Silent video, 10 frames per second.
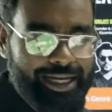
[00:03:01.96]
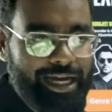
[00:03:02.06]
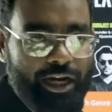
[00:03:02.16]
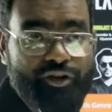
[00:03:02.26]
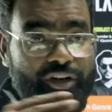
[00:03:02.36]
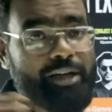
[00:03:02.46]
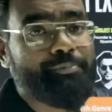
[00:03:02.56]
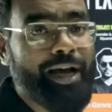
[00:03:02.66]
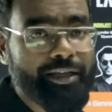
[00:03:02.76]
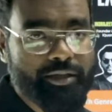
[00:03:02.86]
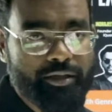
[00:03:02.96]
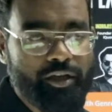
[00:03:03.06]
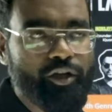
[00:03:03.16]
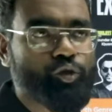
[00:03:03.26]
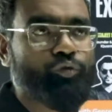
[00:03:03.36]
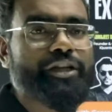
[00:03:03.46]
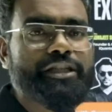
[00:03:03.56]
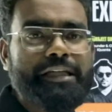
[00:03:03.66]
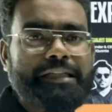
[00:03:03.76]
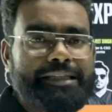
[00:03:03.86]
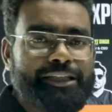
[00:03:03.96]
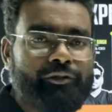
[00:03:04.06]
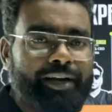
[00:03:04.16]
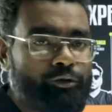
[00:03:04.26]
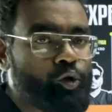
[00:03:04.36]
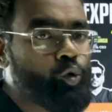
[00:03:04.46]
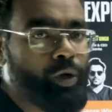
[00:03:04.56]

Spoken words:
like 100 plus, so which consists of around